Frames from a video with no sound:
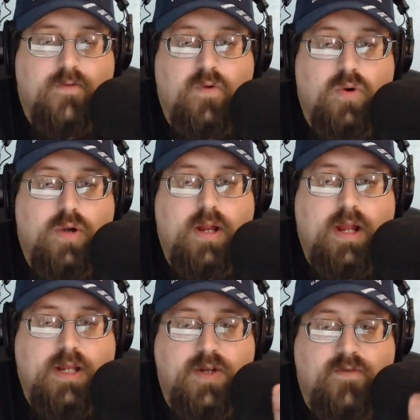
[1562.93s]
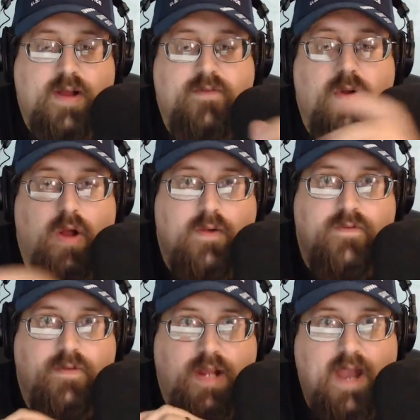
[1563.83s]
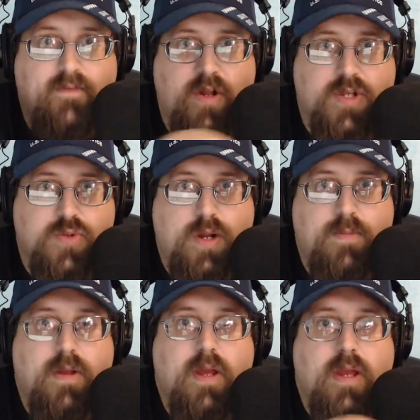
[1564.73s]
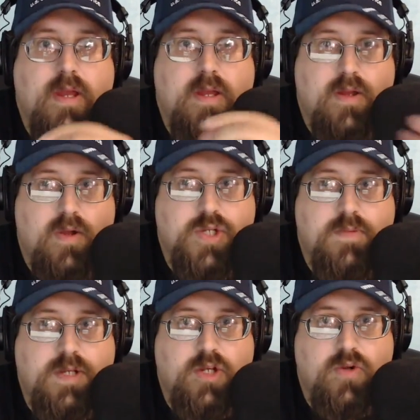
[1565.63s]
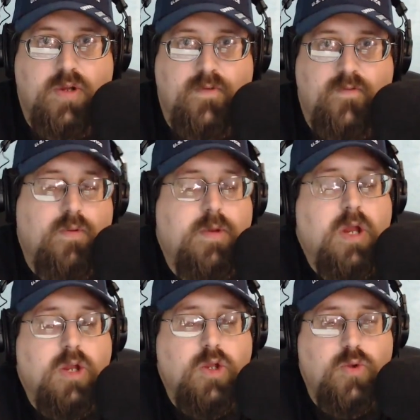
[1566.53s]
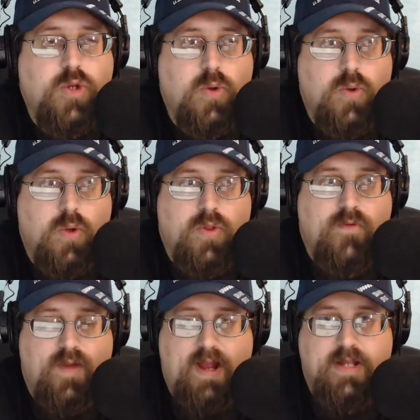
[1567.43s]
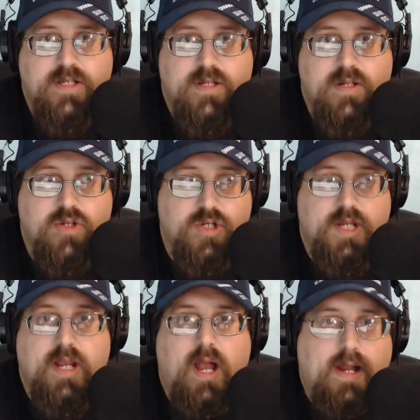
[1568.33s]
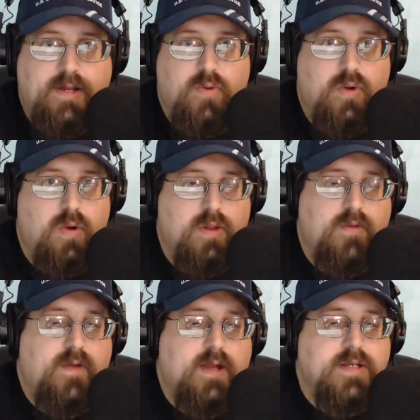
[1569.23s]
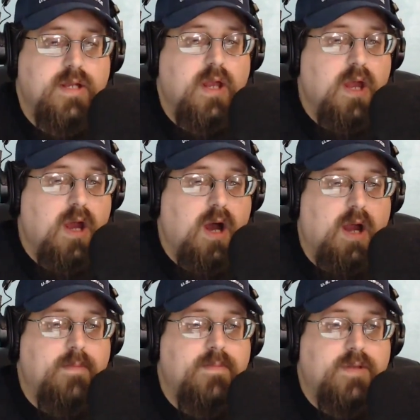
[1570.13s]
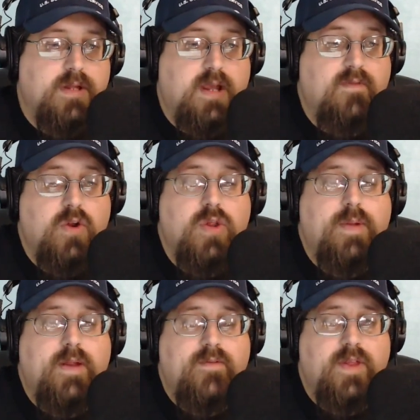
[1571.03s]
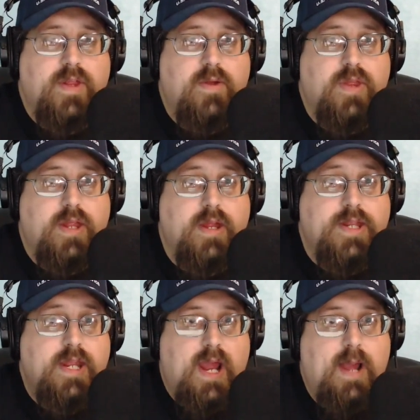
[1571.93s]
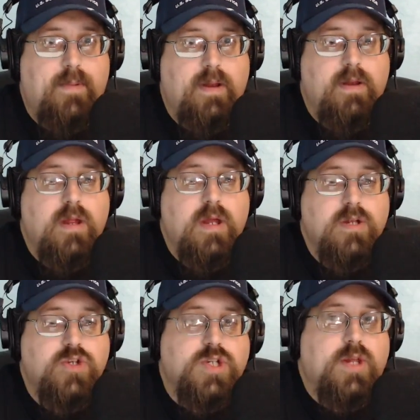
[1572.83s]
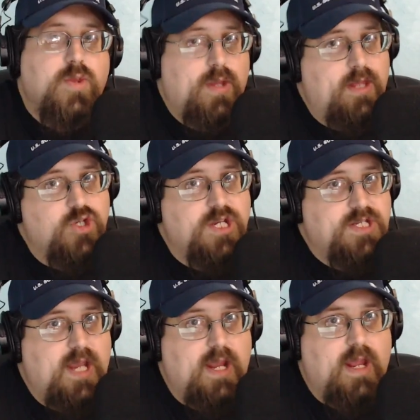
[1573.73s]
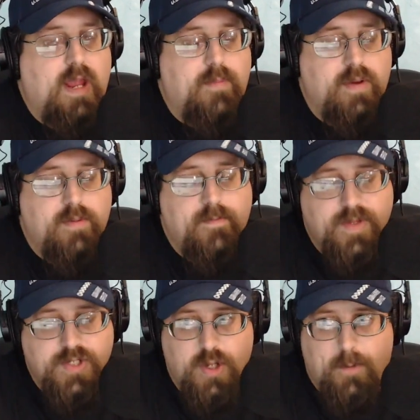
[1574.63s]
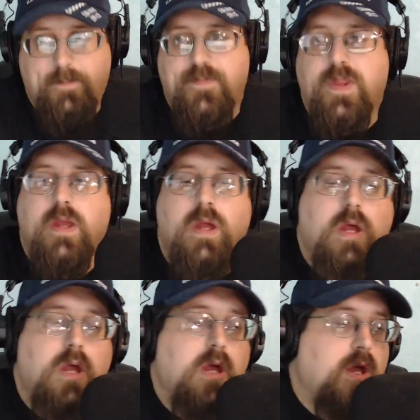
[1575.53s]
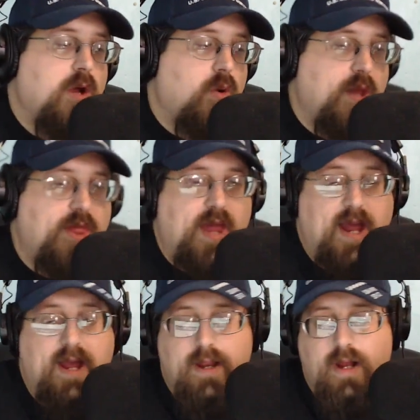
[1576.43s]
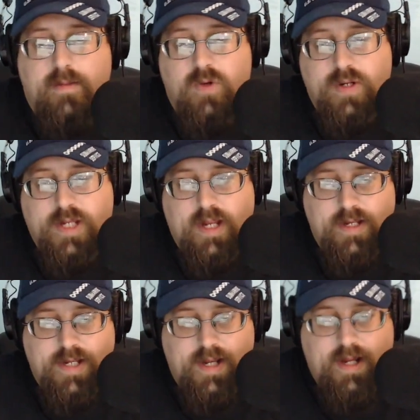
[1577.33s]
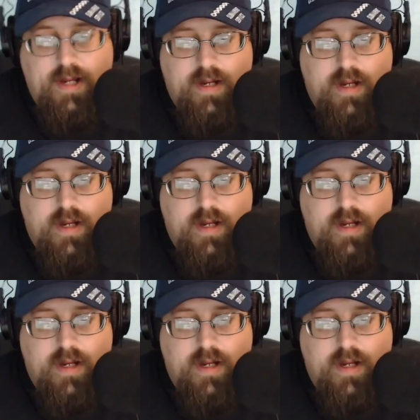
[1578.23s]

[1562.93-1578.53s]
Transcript: Ford a survivor of Kavanaugh's rape also means you're ill-informed. You don't know the facts, just like I don't know all the facts. I'm giving her the benefit of the doubt that it did happen, just not the way that she's saying it happened. So, with that, I'm going to end today.